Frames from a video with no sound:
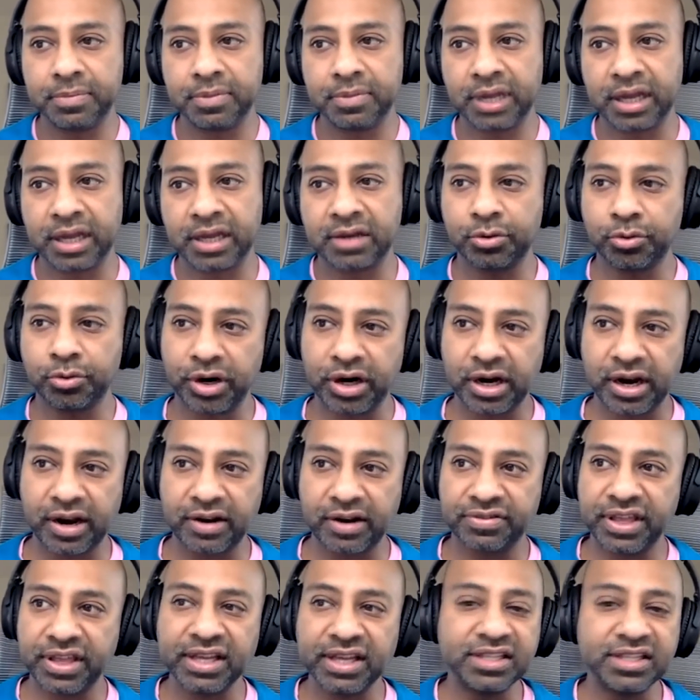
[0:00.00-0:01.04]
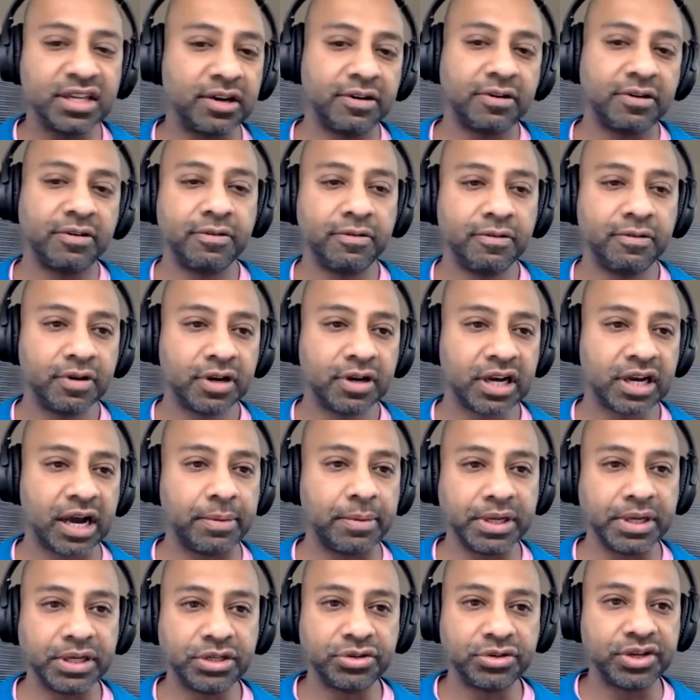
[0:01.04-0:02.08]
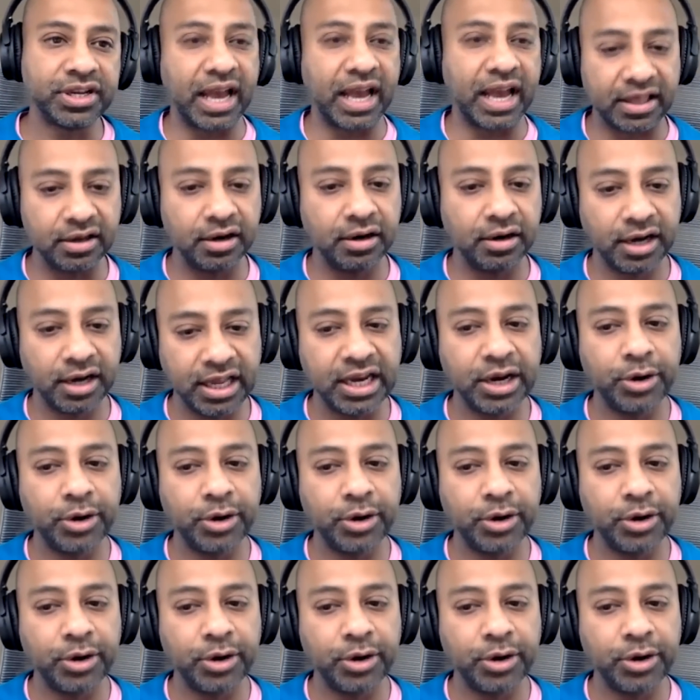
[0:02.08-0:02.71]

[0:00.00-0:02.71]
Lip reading: like where things are coming together